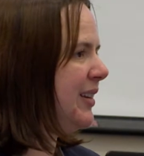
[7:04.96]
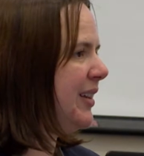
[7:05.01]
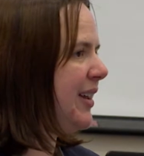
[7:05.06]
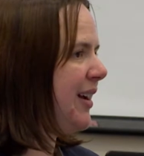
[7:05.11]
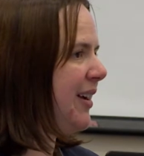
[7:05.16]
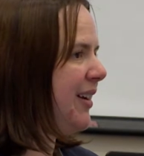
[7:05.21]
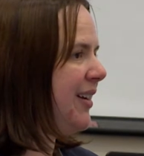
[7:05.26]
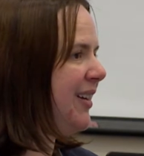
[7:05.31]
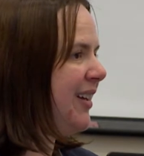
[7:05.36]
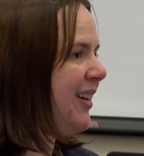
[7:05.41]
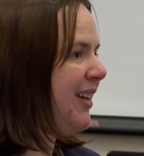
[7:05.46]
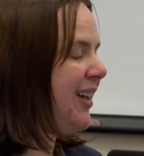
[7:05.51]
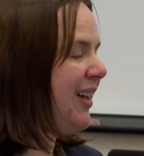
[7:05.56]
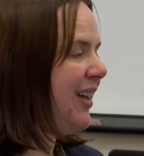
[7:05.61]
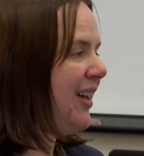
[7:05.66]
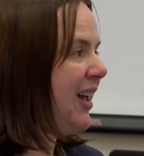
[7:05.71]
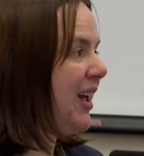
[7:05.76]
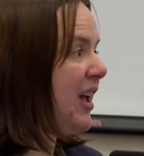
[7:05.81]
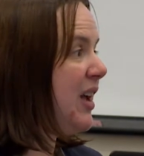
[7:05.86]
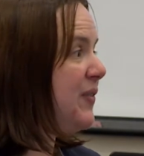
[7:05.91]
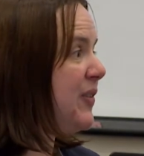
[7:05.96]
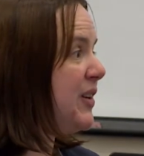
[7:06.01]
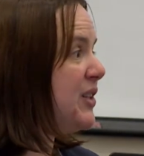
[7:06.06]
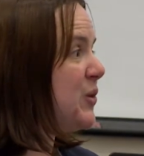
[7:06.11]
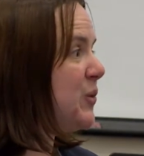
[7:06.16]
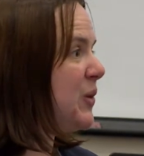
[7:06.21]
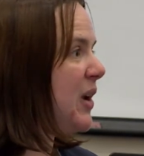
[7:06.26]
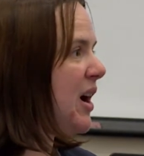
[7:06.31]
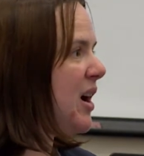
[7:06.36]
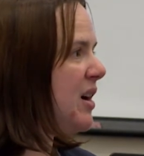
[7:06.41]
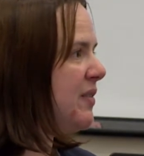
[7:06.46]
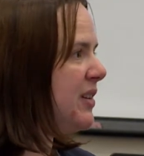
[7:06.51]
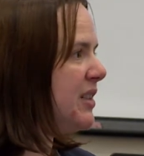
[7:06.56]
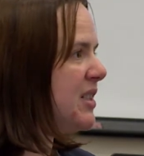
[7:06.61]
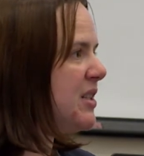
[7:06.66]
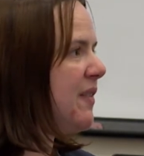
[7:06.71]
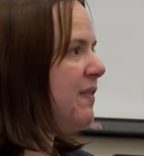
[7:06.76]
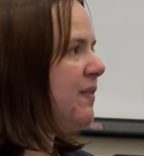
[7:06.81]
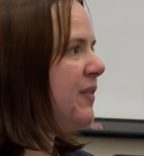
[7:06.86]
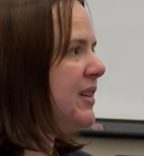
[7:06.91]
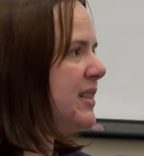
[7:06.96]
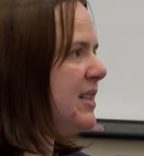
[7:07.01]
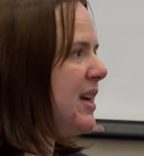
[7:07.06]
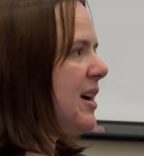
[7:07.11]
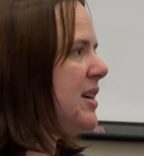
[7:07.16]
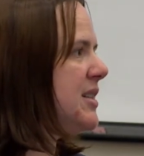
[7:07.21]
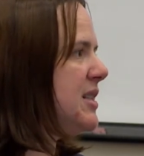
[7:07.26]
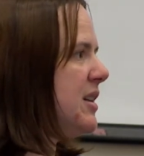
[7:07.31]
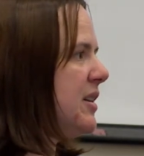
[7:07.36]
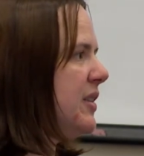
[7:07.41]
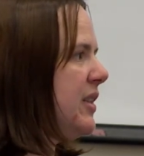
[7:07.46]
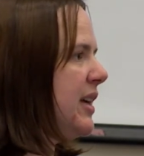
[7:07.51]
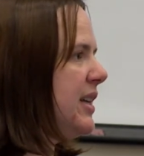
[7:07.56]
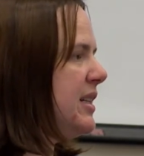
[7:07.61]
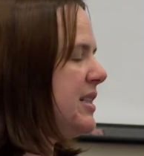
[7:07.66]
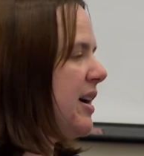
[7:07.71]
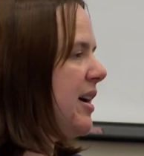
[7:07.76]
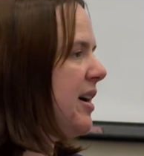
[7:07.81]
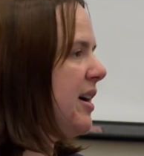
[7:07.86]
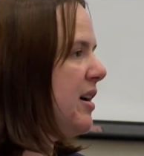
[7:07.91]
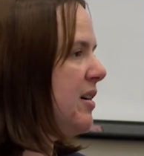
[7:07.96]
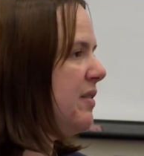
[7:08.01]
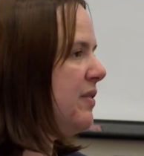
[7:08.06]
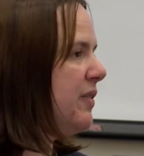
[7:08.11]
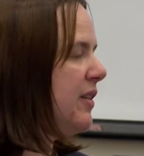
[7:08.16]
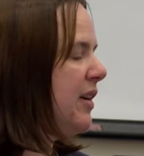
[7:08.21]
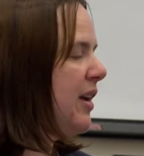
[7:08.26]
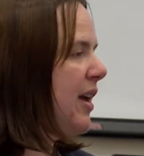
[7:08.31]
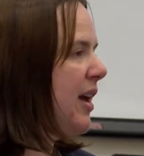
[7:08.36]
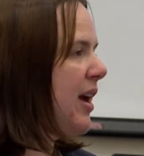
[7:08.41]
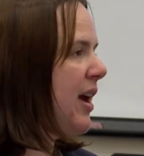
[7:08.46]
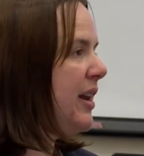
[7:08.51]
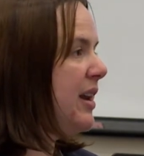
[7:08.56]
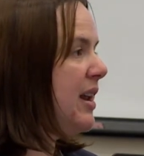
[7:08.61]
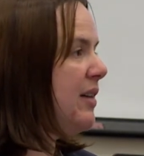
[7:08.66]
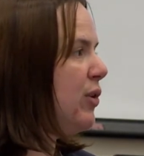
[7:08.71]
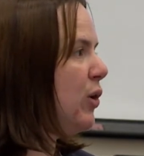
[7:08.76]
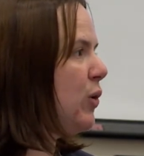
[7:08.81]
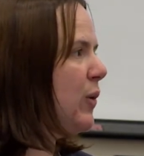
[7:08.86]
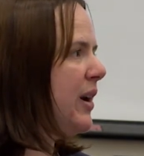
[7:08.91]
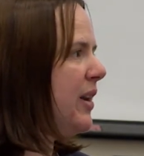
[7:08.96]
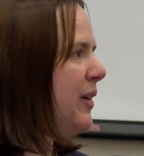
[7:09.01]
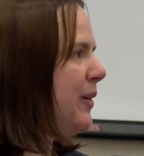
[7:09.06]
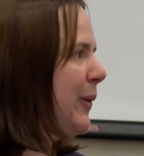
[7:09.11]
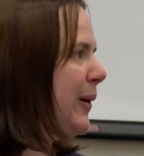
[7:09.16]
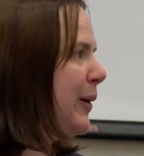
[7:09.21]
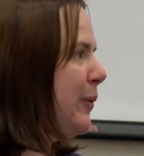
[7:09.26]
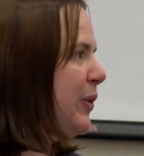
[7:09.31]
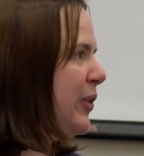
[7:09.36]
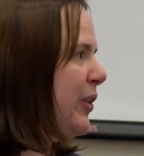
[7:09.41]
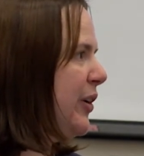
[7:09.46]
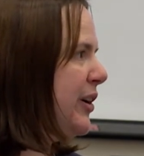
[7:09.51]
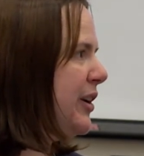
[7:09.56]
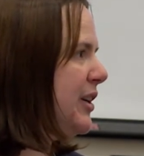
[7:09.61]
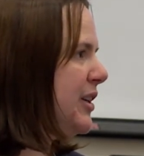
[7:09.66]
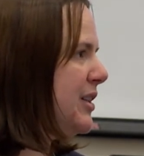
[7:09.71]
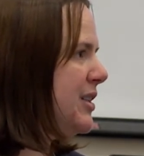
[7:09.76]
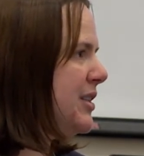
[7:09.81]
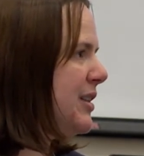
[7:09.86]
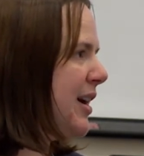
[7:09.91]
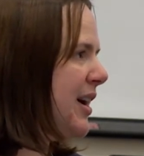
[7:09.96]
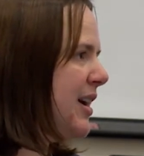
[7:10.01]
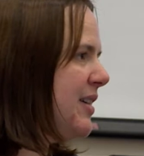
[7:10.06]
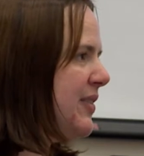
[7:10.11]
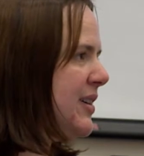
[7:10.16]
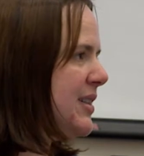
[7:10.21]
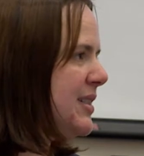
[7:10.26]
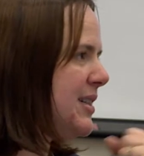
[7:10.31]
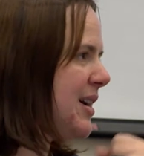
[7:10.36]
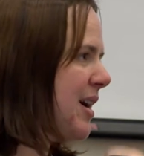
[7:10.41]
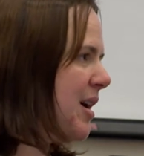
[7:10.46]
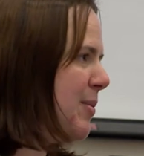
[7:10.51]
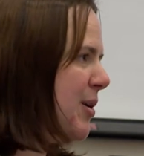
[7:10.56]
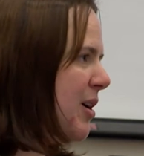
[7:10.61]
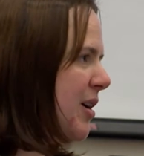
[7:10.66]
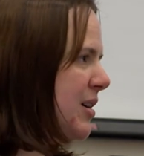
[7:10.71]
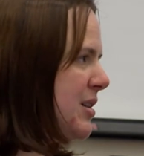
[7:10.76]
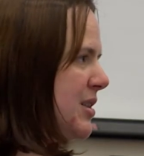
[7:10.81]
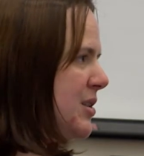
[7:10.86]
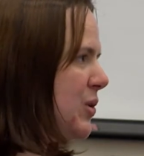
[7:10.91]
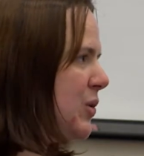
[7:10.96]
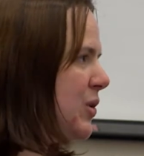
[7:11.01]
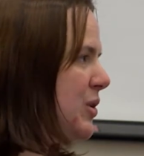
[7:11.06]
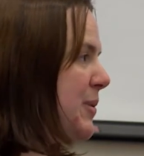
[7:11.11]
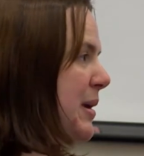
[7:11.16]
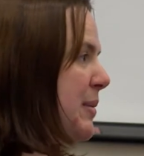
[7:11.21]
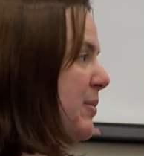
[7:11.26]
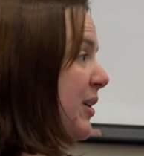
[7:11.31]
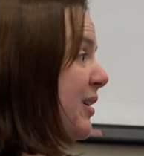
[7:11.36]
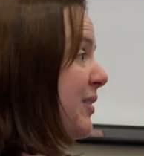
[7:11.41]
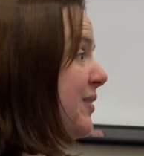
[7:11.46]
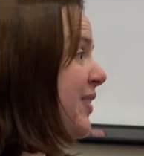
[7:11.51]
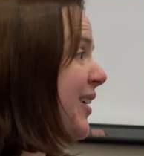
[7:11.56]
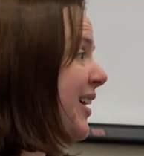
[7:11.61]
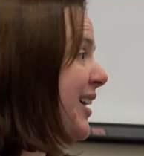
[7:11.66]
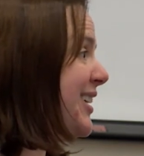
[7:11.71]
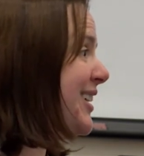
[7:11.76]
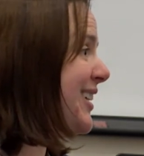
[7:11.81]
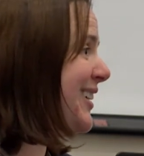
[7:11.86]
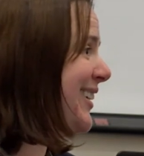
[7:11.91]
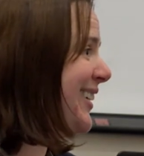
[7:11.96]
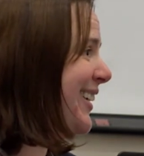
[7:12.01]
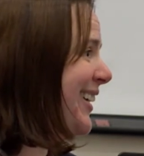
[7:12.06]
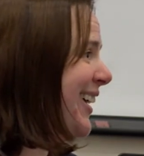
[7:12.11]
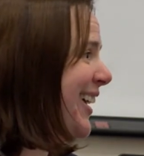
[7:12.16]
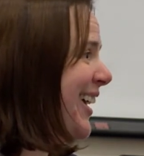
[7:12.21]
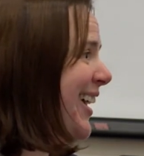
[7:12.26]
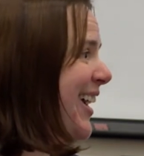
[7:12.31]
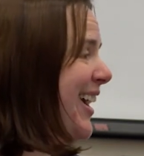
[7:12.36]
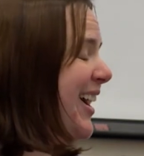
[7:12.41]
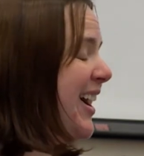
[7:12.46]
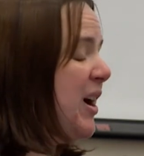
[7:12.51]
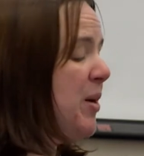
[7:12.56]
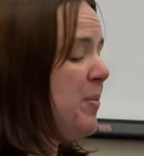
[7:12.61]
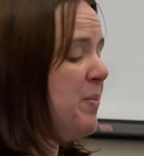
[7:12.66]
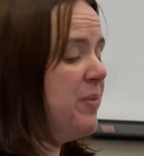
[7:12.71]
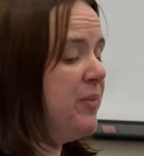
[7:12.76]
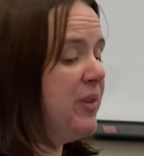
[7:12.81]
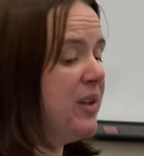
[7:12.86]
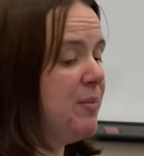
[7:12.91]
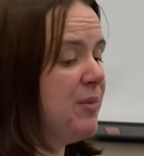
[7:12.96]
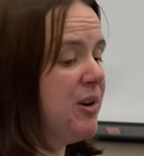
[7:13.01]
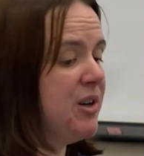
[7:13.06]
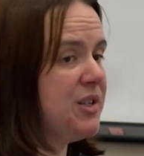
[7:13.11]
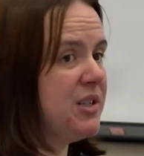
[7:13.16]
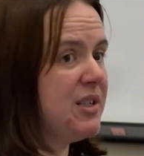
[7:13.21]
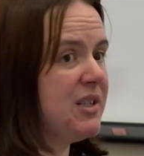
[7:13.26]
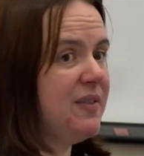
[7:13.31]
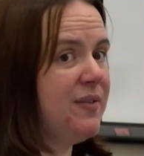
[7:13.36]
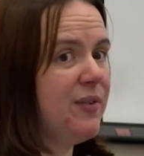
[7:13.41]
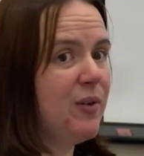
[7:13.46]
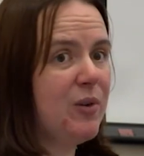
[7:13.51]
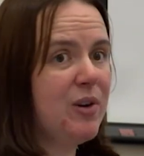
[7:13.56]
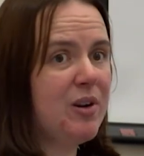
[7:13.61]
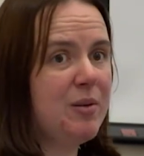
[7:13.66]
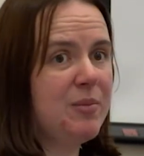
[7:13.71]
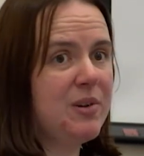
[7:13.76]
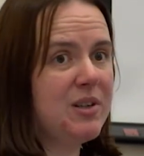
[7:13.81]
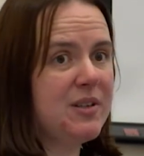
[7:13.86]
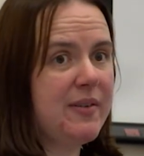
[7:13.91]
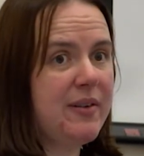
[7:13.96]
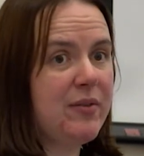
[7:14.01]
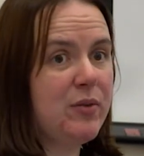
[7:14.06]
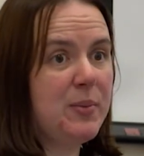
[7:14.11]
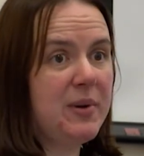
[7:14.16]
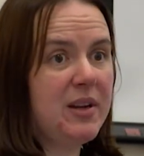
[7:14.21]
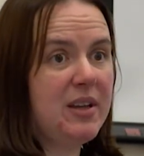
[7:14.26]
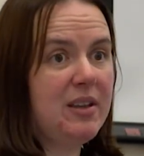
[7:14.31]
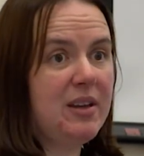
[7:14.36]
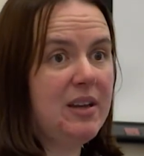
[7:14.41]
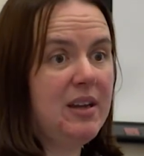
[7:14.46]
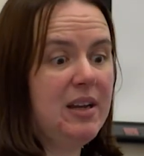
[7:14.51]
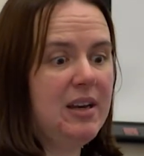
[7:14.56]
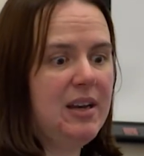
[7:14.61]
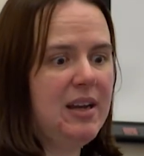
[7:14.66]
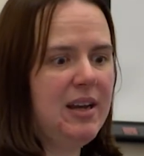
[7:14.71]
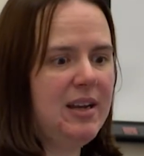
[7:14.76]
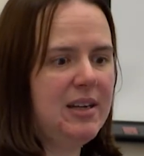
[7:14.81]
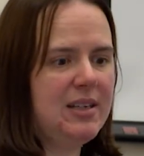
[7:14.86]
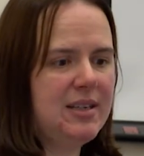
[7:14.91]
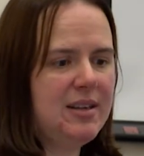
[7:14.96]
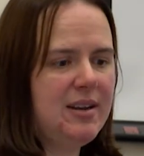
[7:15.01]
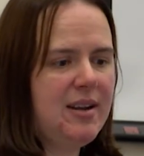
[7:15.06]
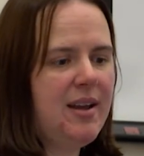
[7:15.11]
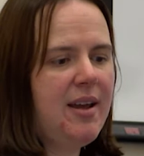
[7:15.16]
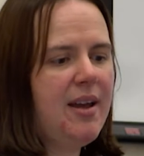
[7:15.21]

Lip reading: Okay. If you don't have it, fantastic thing to have. Never go anywhere without it. The high-vis tabard so that people can find you. The emergency phone numbers of everybody that you need.